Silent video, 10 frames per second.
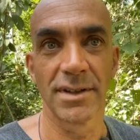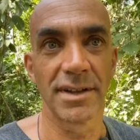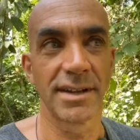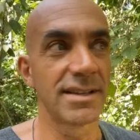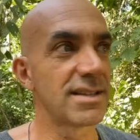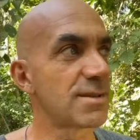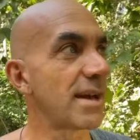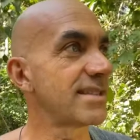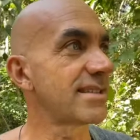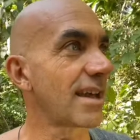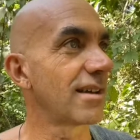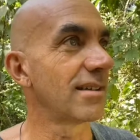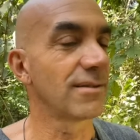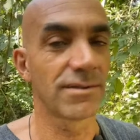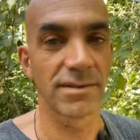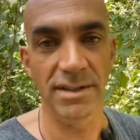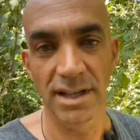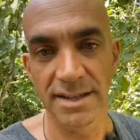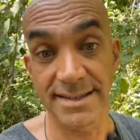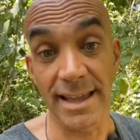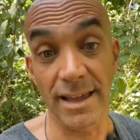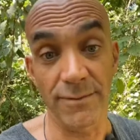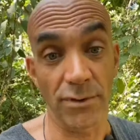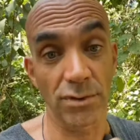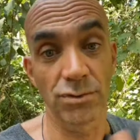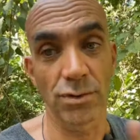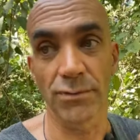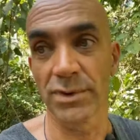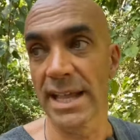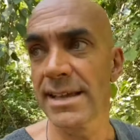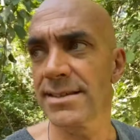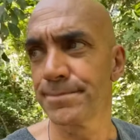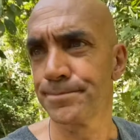and it's my second stay for 2 or 3 days,